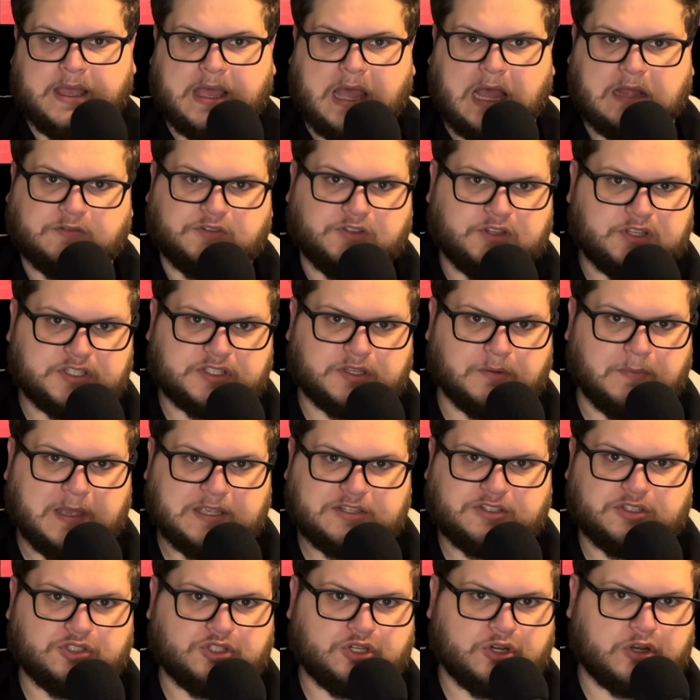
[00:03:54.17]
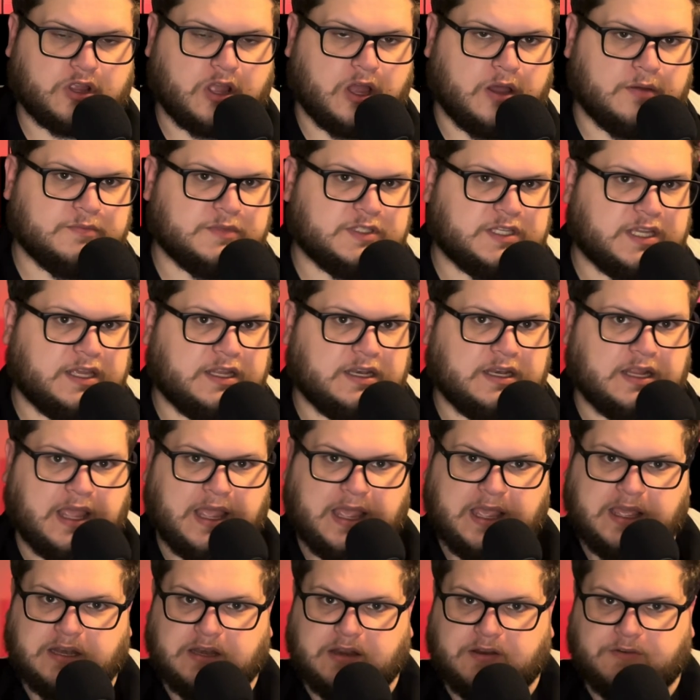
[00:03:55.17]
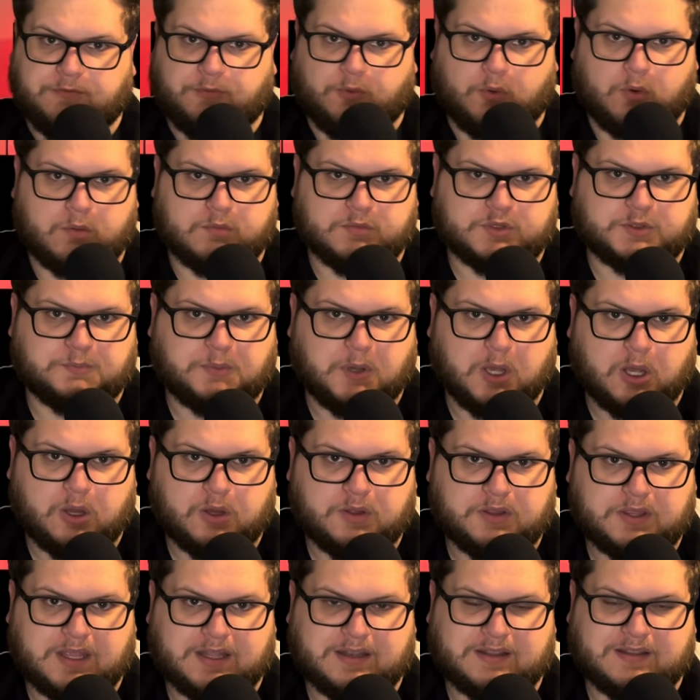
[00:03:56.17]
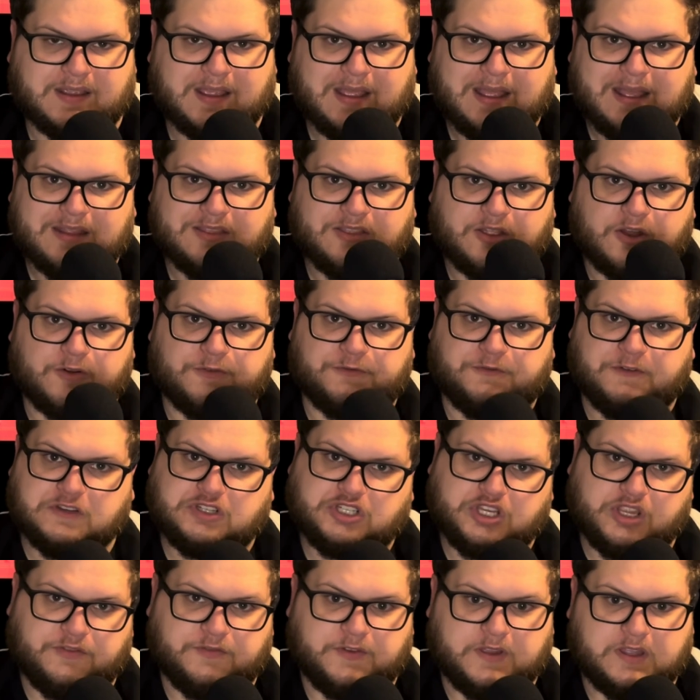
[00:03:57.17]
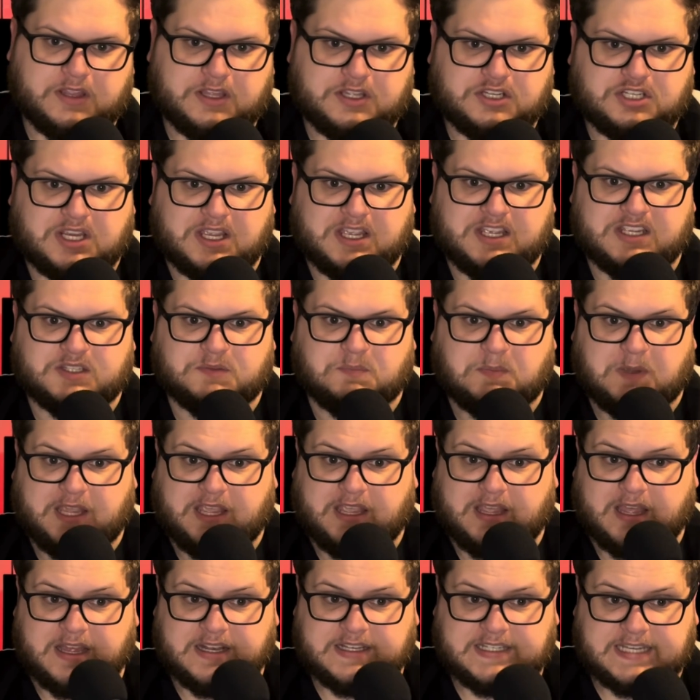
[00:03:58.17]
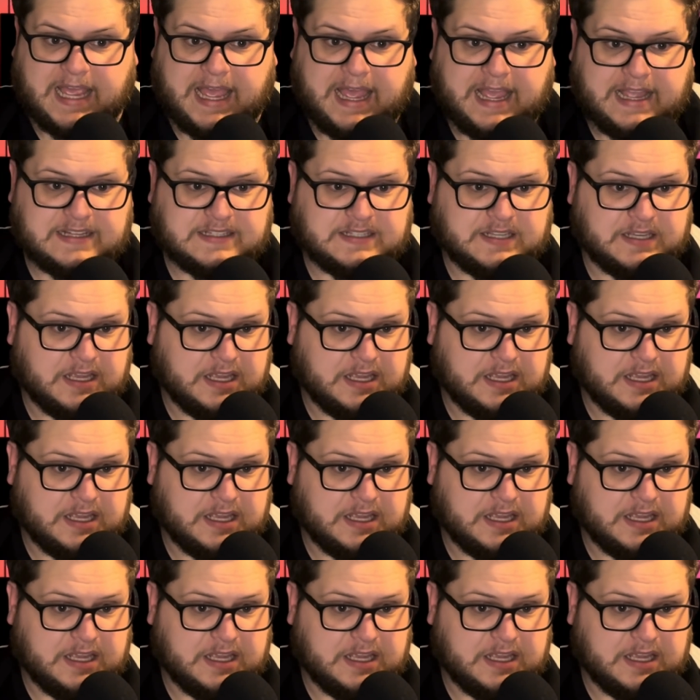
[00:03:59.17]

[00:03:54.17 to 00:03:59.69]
After this, a messenger comes in and informs Po that their fishing village is being attacked.